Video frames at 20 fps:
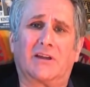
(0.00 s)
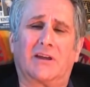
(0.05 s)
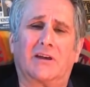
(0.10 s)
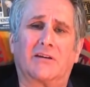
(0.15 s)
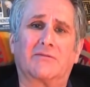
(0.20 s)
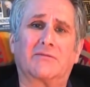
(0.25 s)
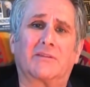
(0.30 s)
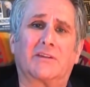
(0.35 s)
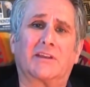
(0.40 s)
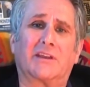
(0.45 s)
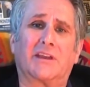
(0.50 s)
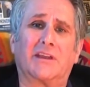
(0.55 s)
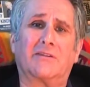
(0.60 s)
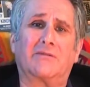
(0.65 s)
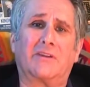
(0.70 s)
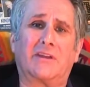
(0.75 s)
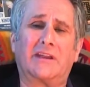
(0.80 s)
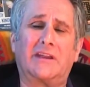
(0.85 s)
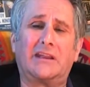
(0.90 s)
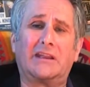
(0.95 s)
of
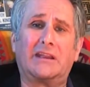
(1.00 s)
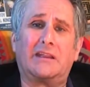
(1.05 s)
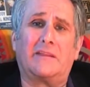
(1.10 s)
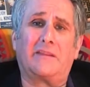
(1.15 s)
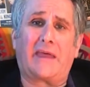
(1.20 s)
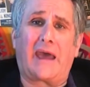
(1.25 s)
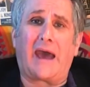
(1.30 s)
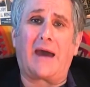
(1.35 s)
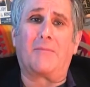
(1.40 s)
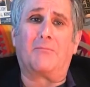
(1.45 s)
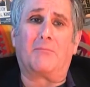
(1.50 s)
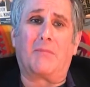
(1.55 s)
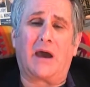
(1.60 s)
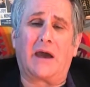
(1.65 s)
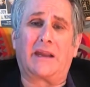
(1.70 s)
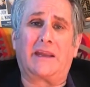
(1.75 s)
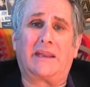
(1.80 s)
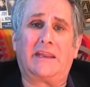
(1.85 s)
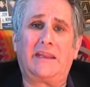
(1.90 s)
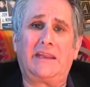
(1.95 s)
giving that
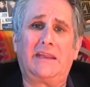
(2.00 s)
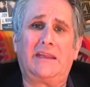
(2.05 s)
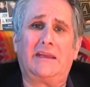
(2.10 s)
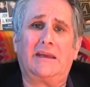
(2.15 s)
money